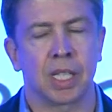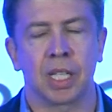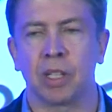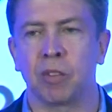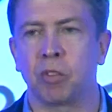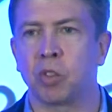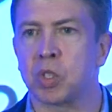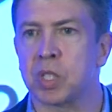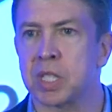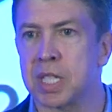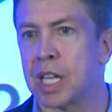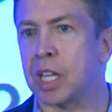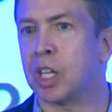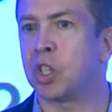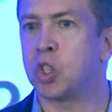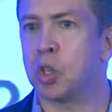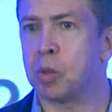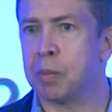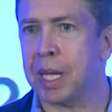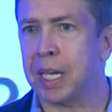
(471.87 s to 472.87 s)
If you're
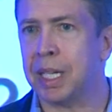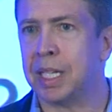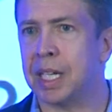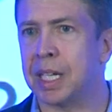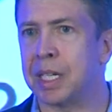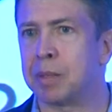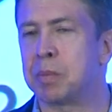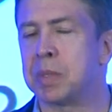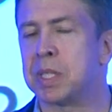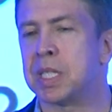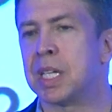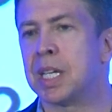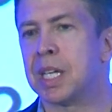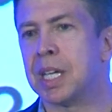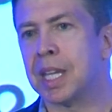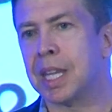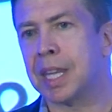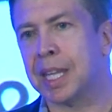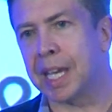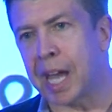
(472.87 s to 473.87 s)
selling domain names,
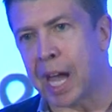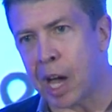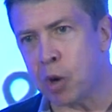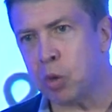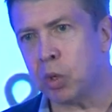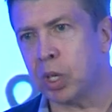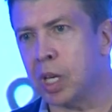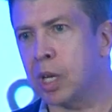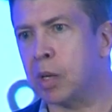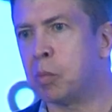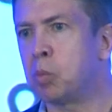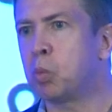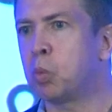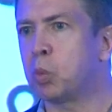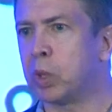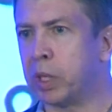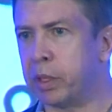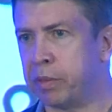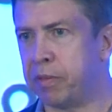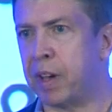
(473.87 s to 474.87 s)
the outcome
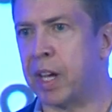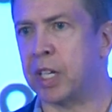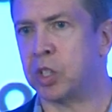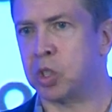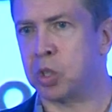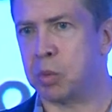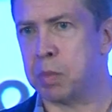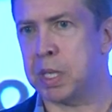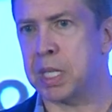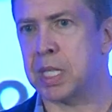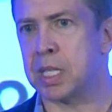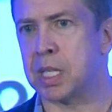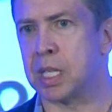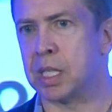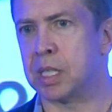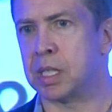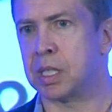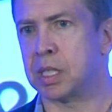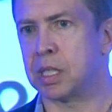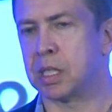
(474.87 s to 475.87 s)
will affect your
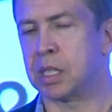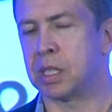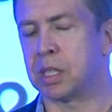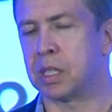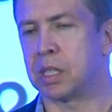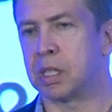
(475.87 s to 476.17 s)
business.